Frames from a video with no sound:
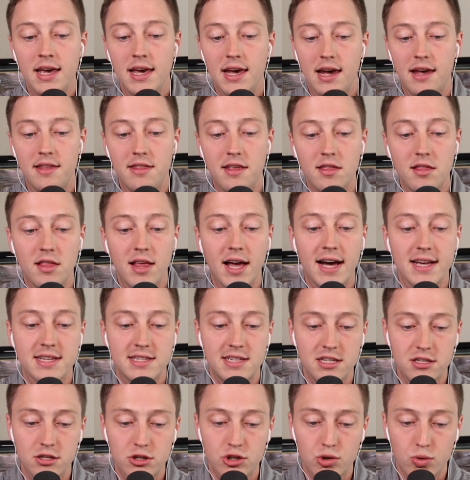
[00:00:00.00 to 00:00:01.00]
And then last
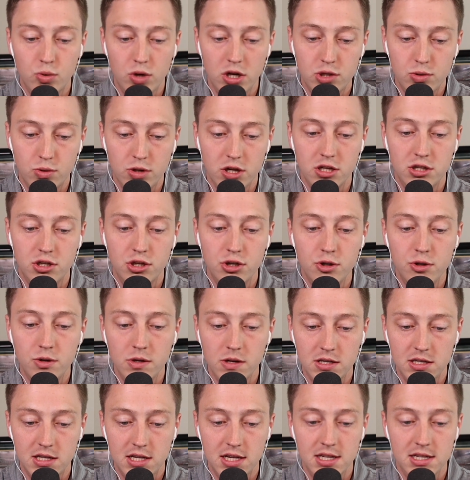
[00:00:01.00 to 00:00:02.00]
season, 2022, you
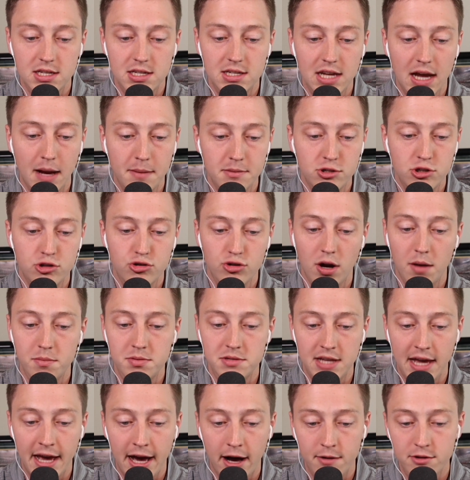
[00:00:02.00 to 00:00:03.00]
can see his snaps drop
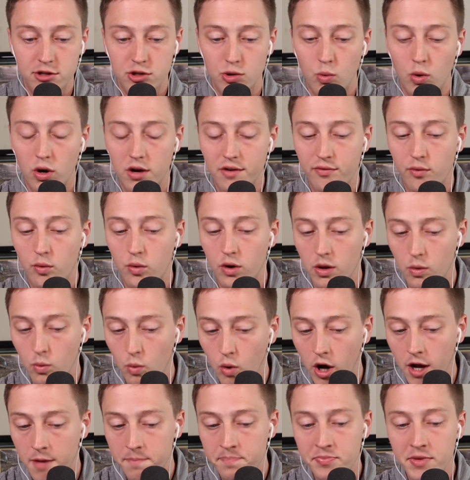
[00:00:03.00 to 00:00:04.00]
down to
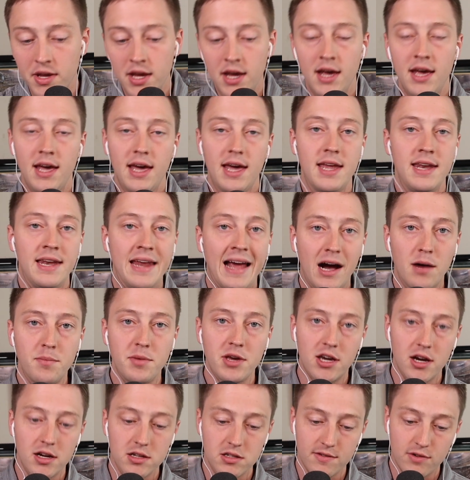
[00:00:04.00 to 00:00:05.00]
141. And now
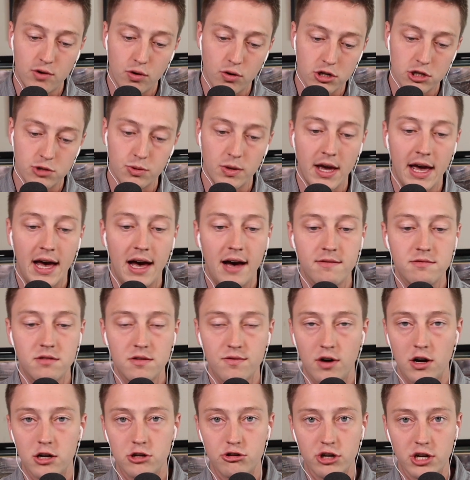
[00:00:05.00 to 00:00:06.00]
because, of course, we have
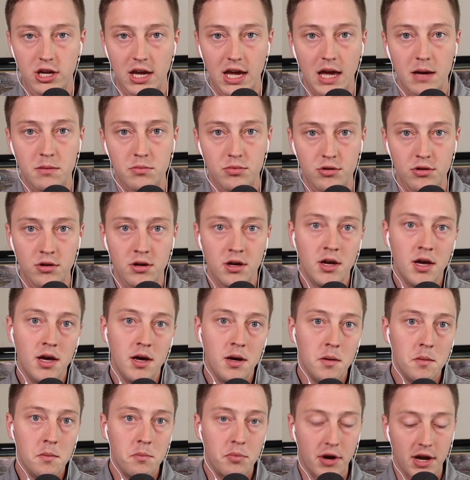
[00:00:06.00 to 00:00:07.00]
Devondre Campbell
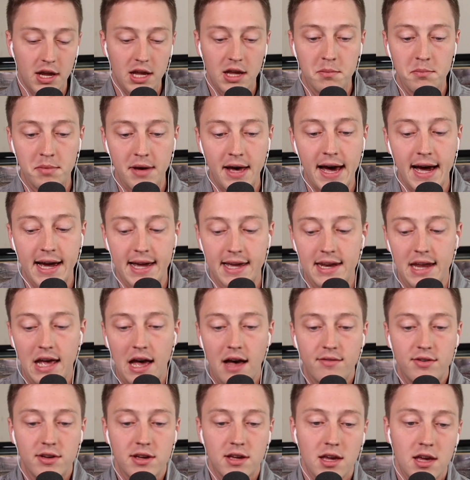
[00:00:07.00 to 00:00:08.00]
bringing him back and
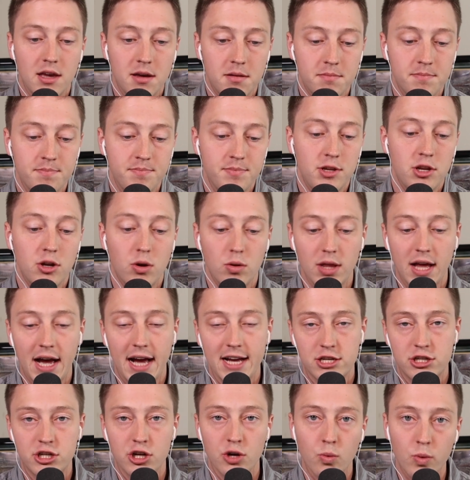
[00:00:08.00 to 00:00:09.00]
having him, you know,
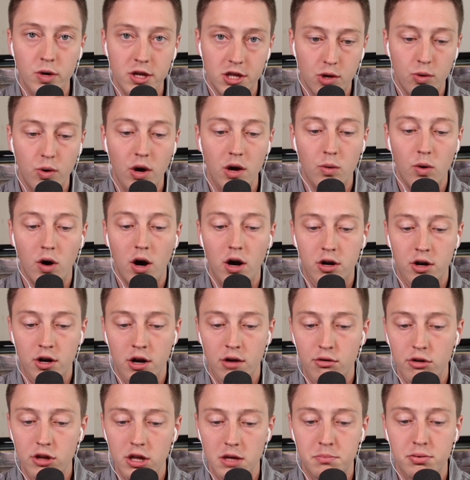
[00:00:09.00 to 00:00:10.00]
last year with Quay Walker, it
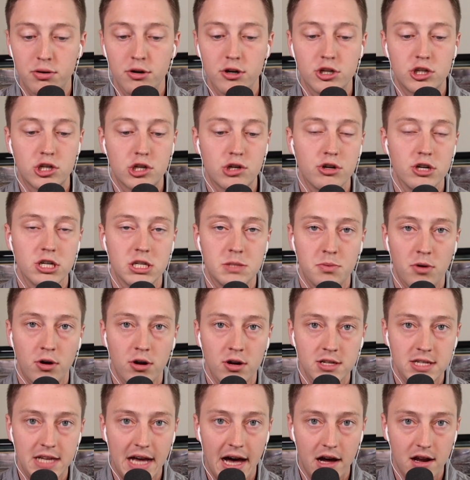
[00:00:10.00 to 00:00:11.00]
really pushed Krys
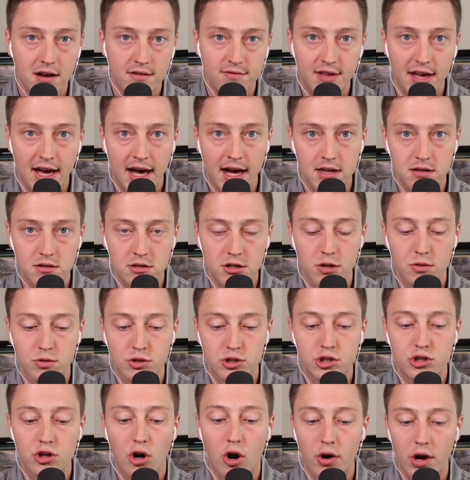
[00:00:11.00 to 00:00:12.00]
Barnes out of that, you know,
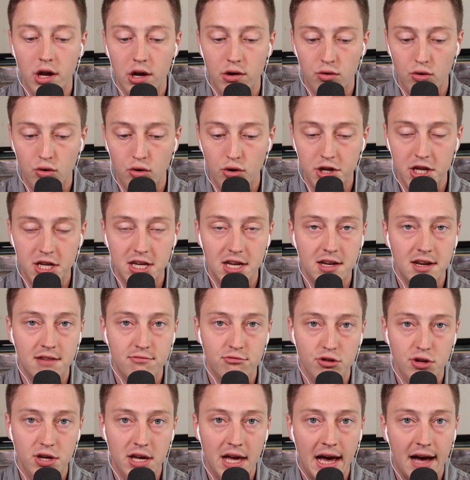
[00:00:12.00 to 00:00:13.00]
starting role. And he didn't
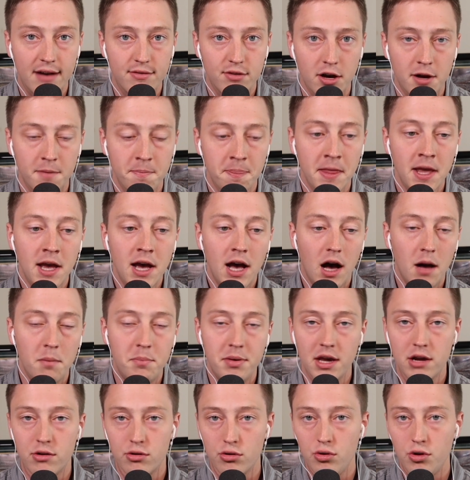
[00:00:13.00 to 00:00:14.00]
really have a
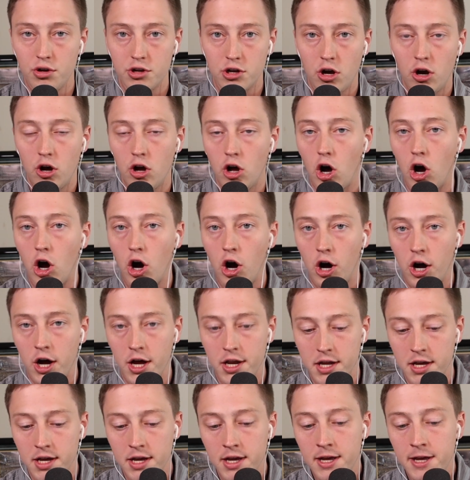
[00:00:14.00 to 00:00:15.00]
big role at all
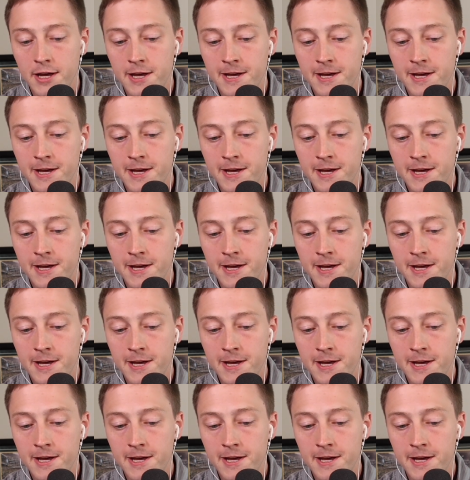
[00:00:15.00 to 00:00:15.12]
on